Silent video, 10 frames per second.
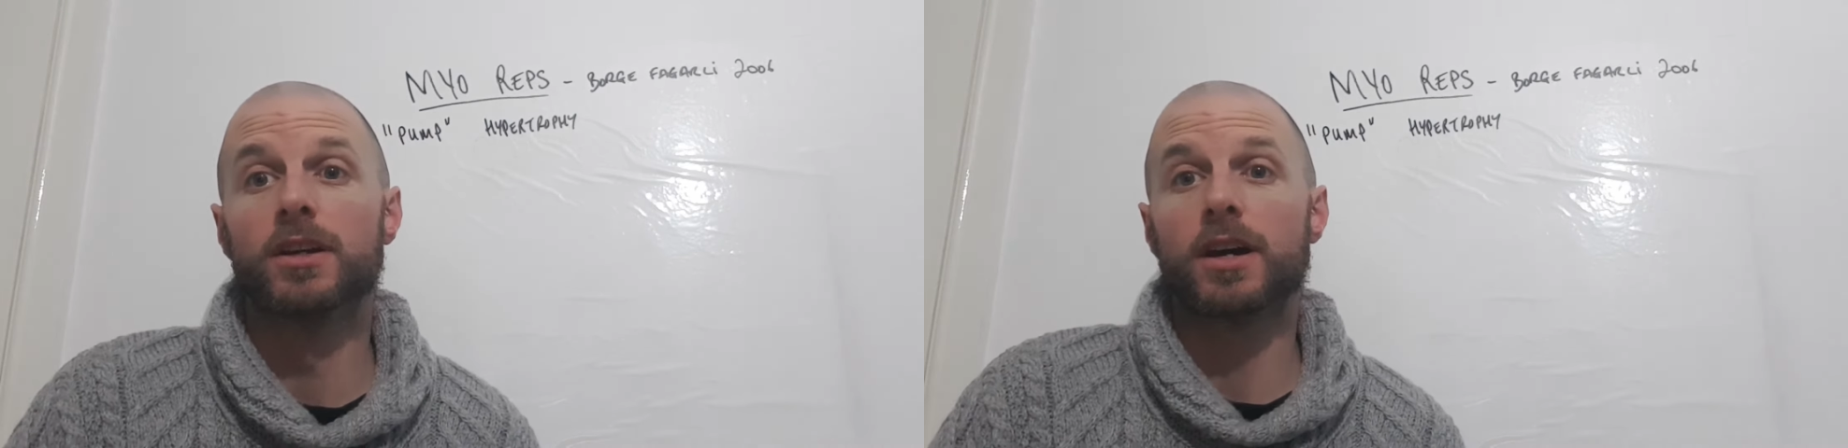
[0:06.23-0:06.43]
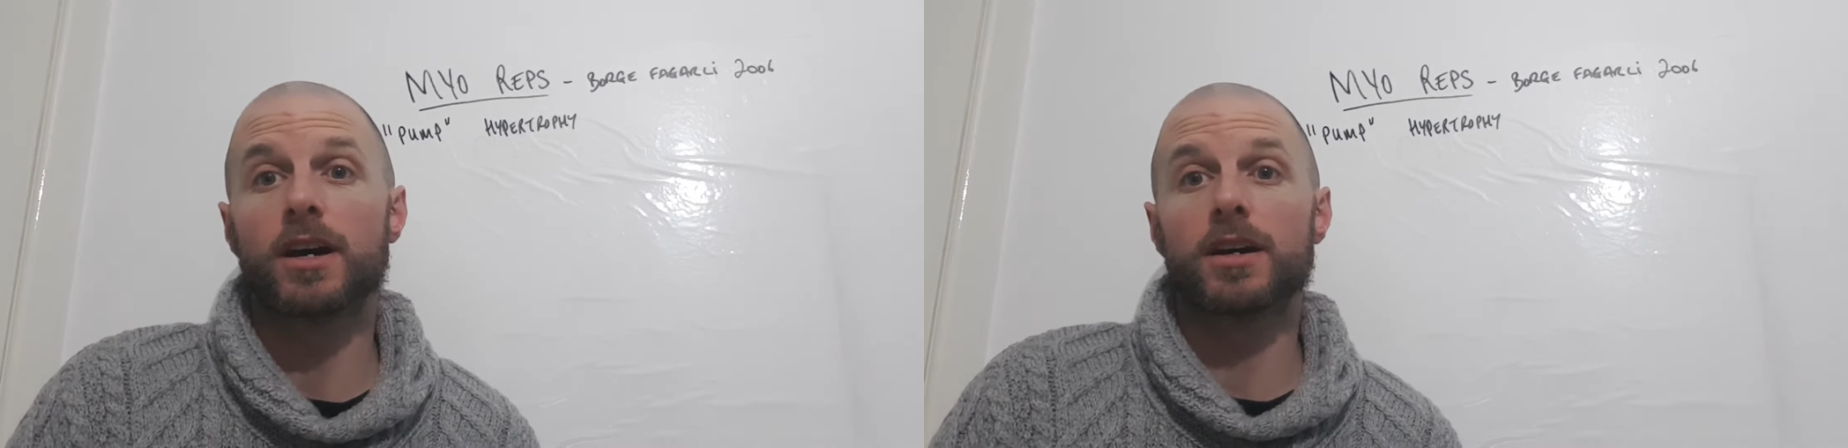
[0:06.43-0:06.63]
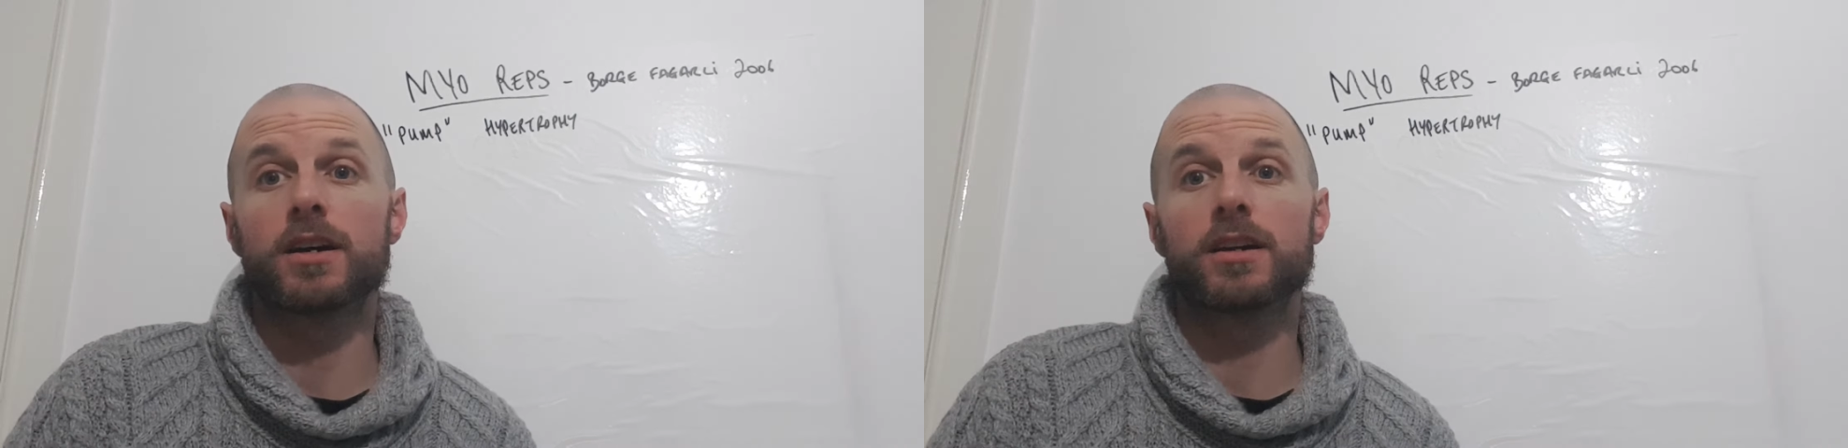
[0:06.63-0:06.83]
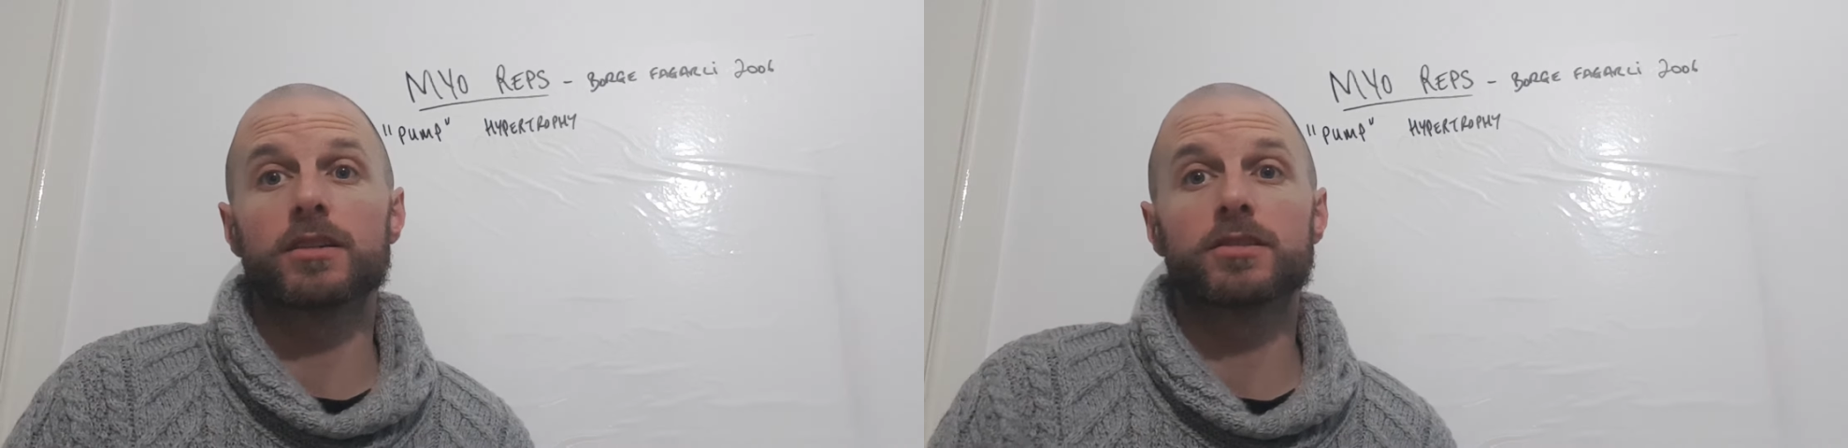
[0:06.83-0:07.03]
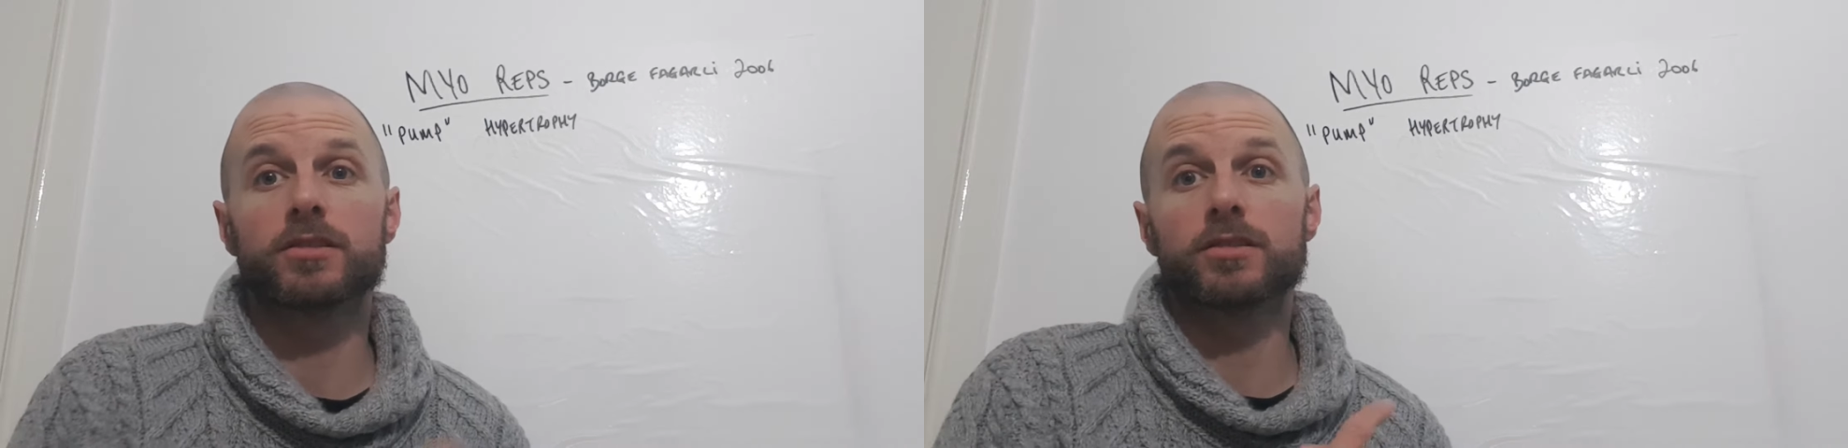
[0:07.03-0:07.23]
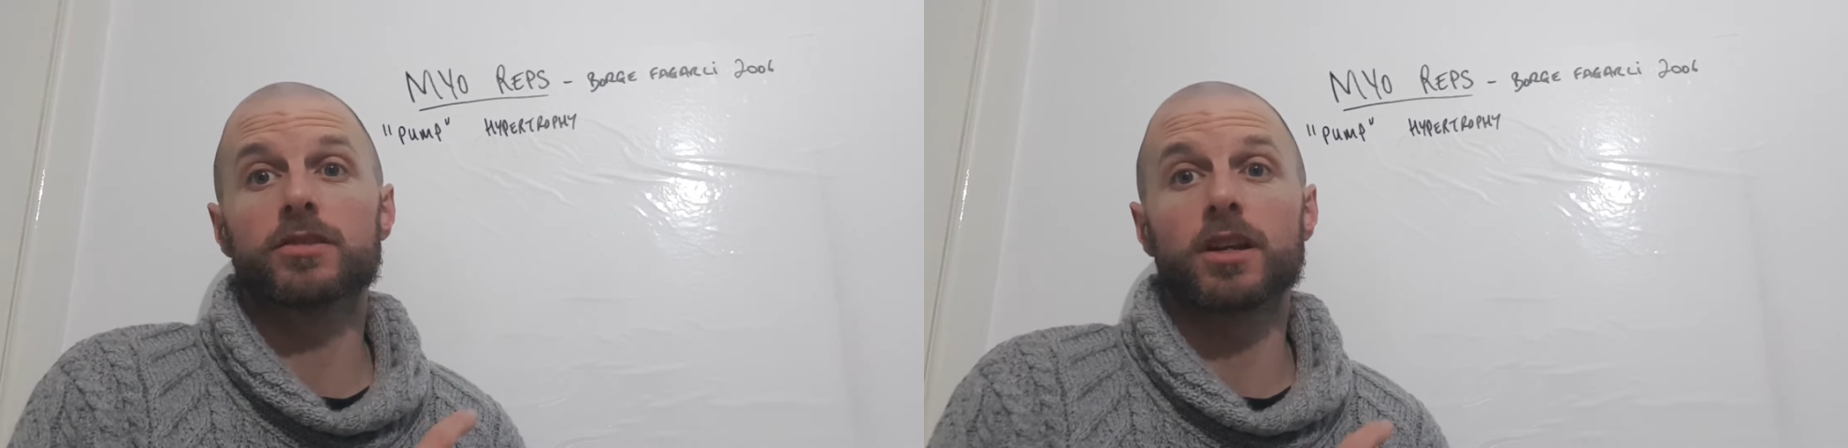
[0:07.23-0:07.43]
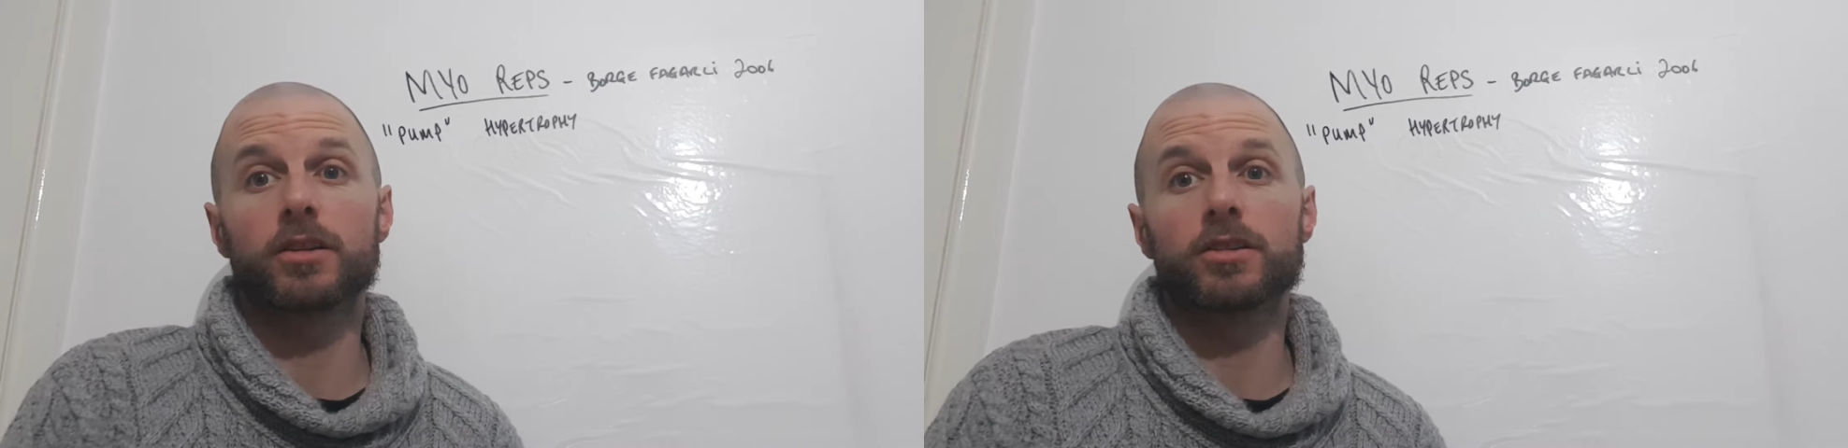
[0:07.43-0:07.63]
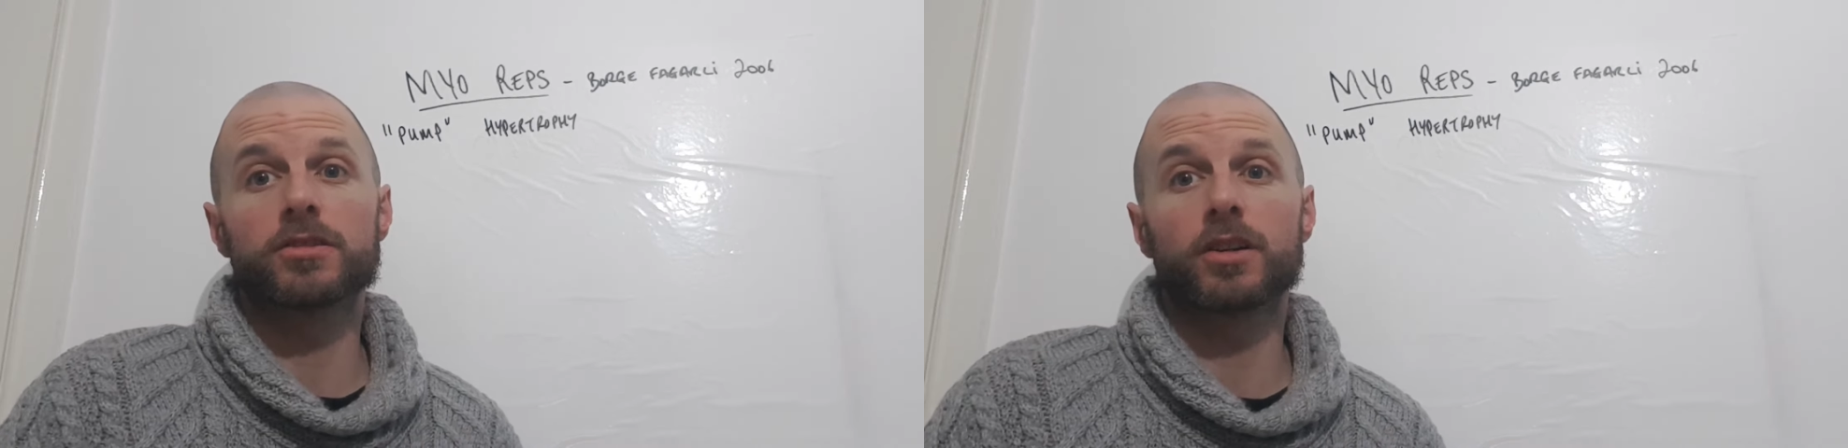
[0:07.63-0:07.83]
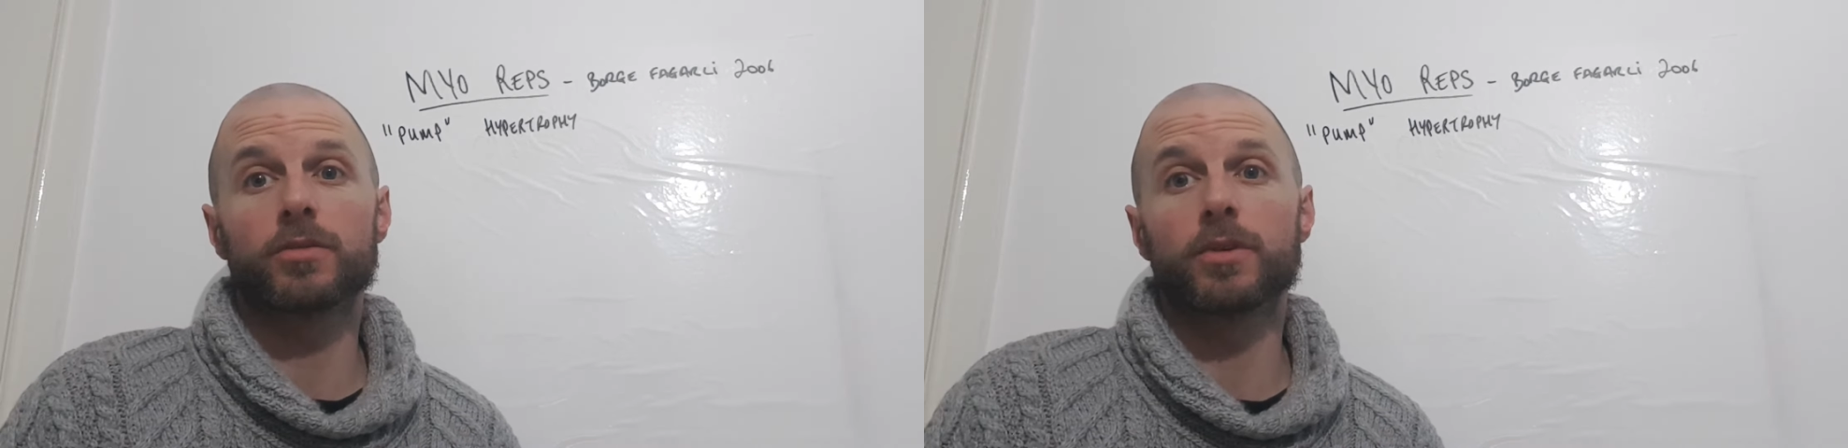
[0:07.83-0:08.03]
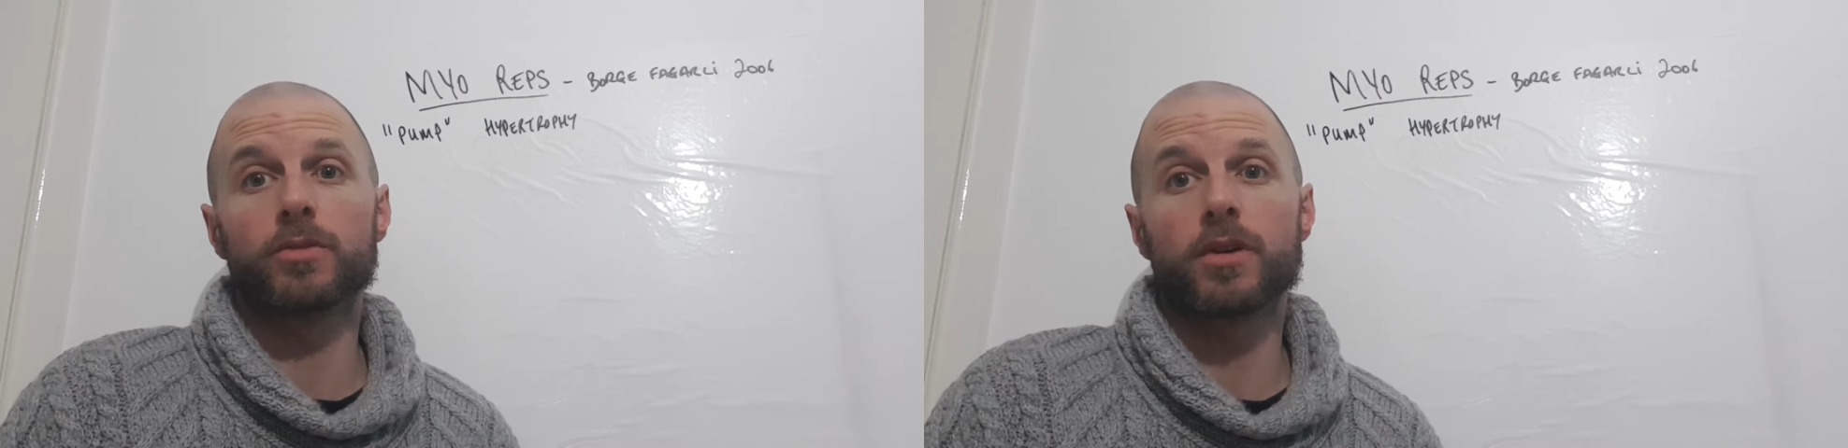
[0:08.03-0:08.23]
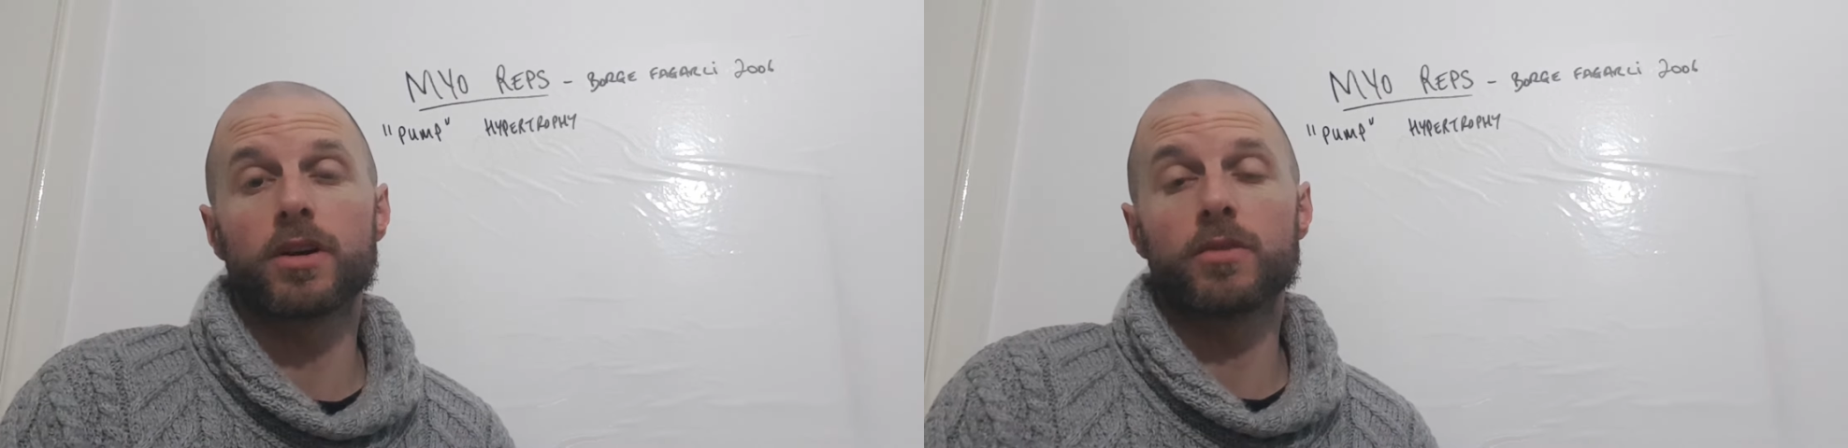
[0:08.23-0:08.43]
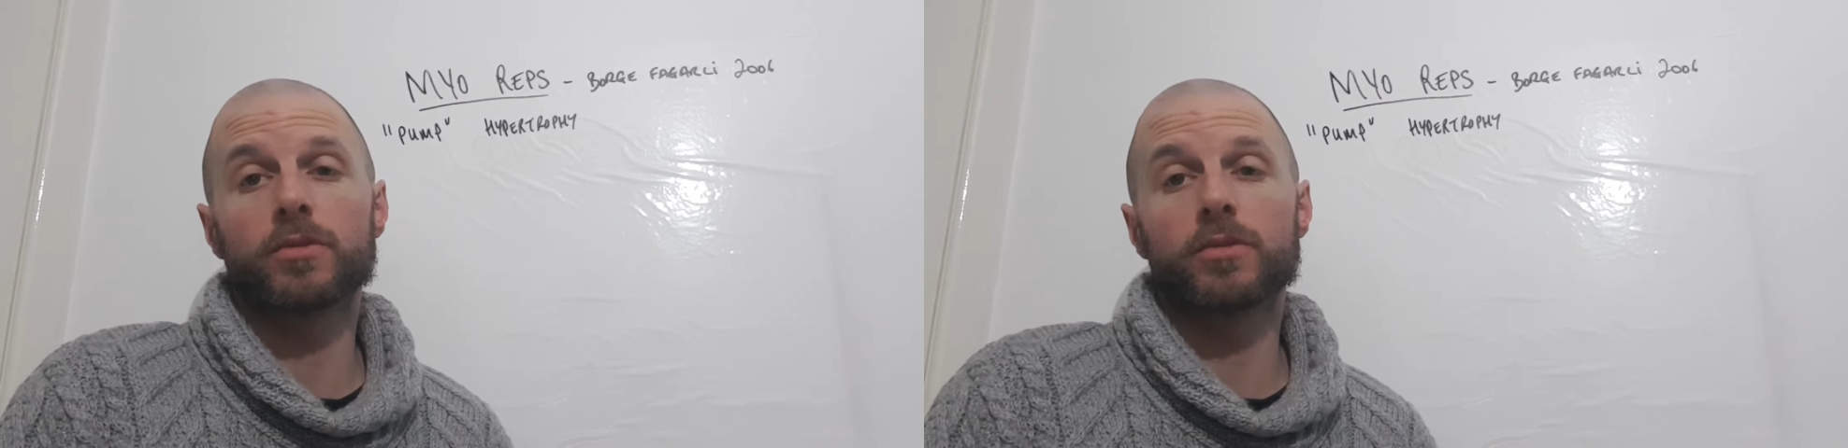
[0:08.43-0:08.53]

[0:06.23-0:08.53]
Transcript: Today I'm going to talk about